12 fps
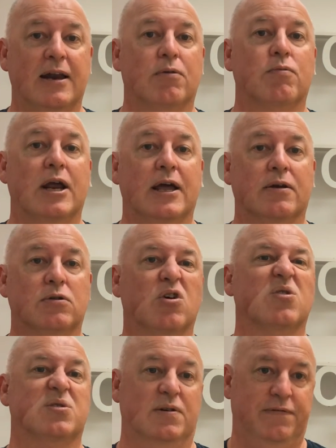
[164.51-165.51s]
around
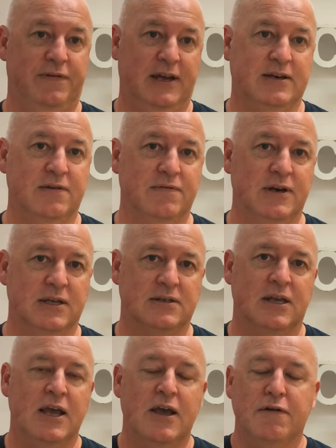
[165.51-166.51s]
cost effectiveness.